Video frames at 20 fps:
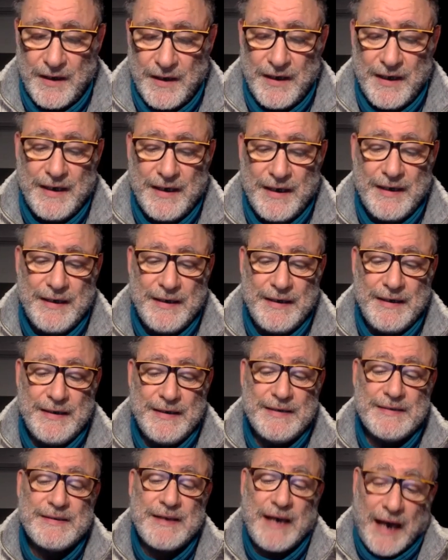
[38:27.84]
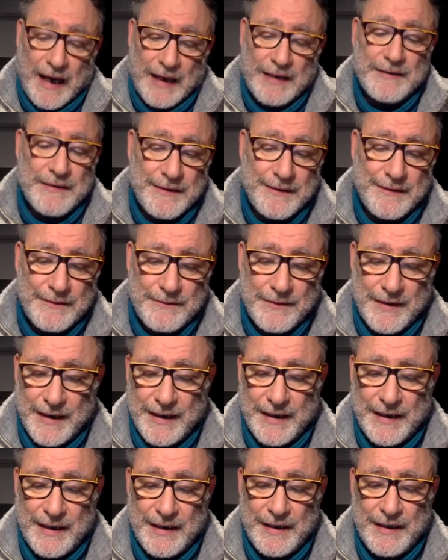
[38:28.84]
is under
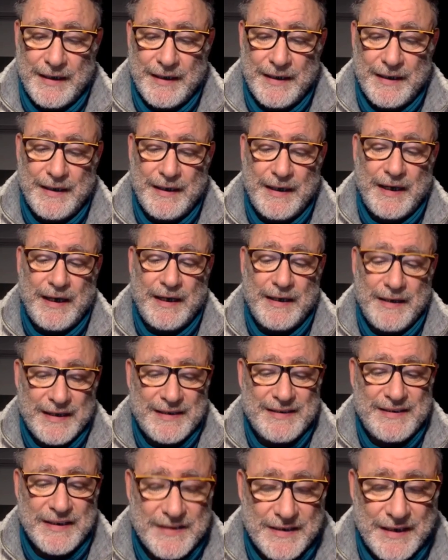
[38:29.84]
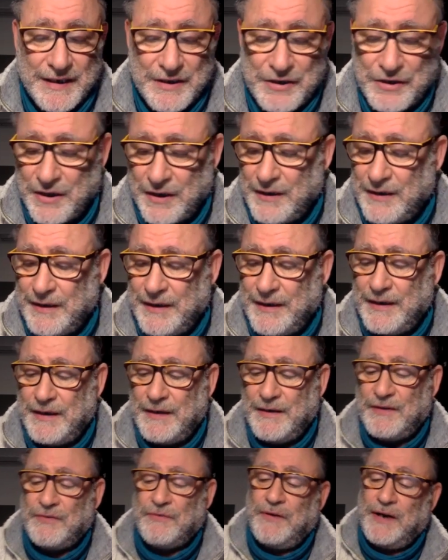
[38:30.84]
an existential
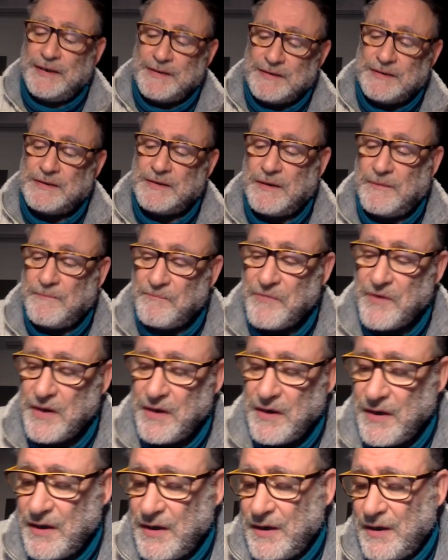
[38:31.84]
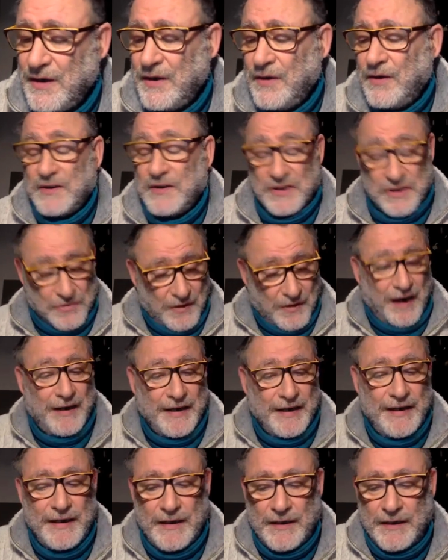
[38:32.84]
threat,
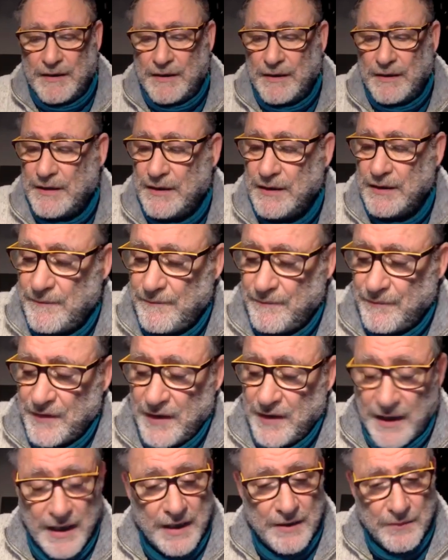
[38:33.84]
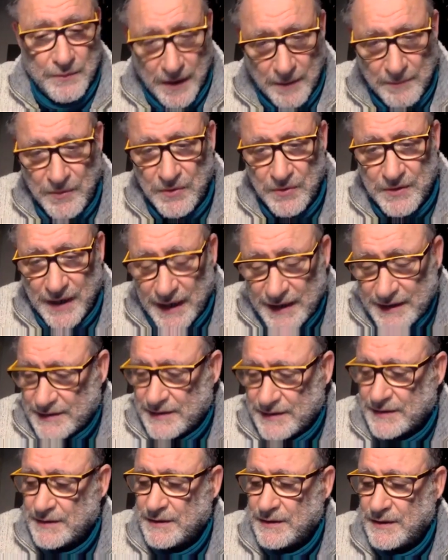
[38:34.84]
struggling, it will mutate
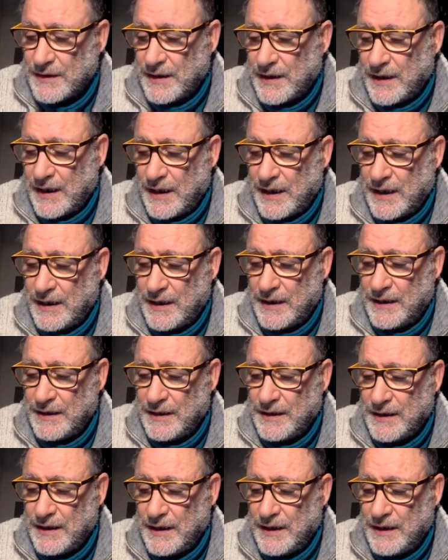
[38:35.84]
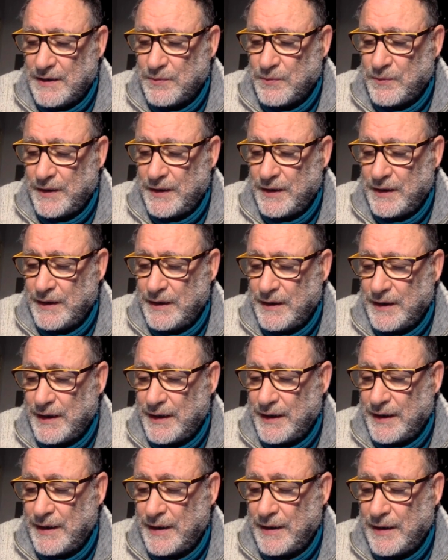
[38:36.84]
and it
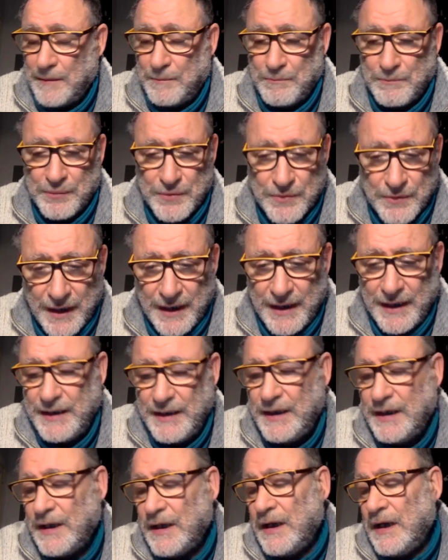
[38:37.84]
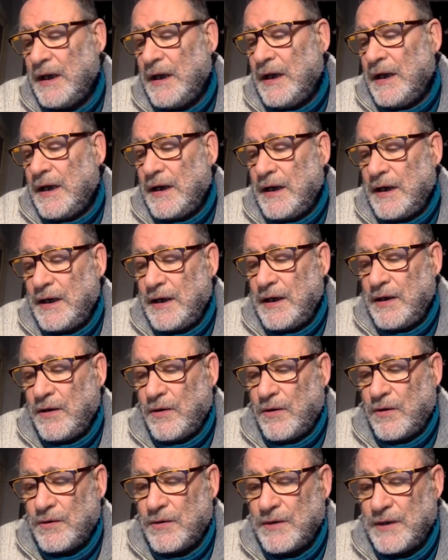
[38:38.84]
will prey
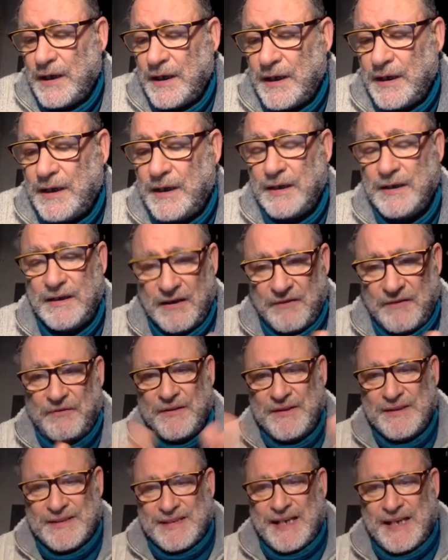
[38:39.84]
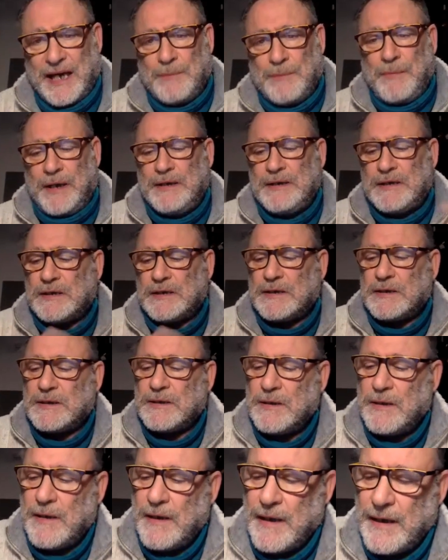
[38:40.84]
on different segments,
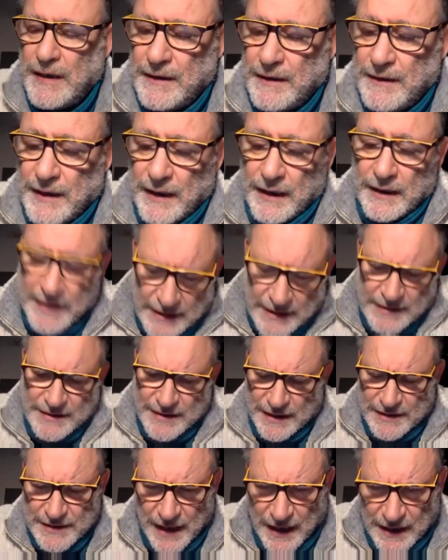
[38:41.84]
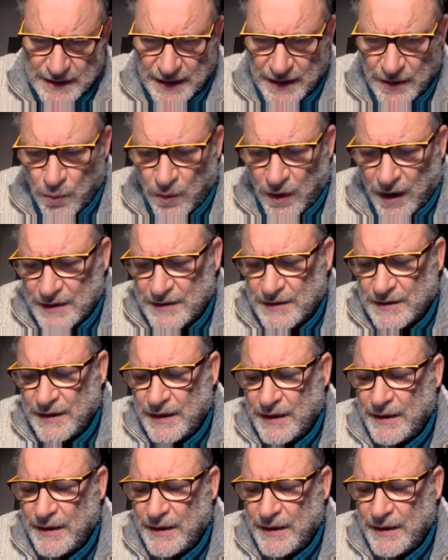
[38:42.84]
and this is exactly what